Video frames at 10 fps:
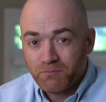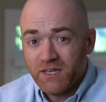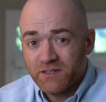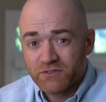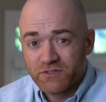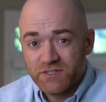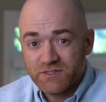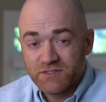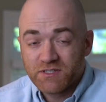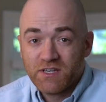pay
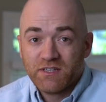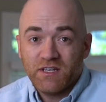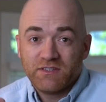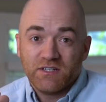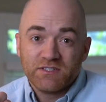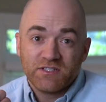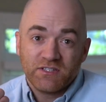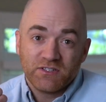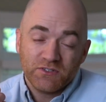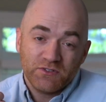increases. That doesn't
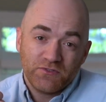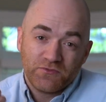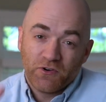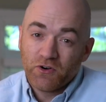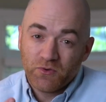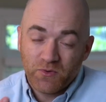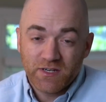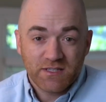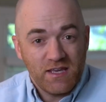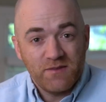include
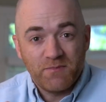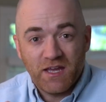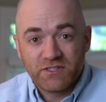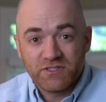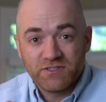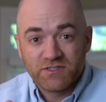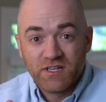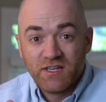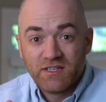401k matches.